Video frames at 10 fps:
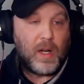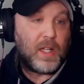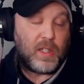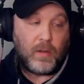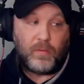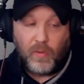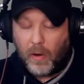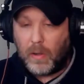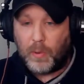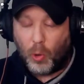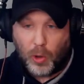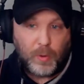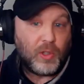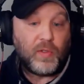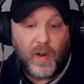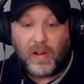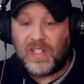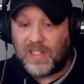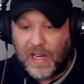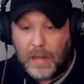It's very portable. It's very
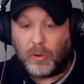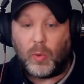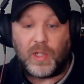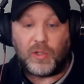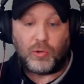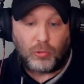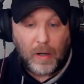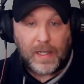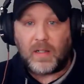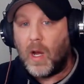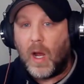stable, which is great.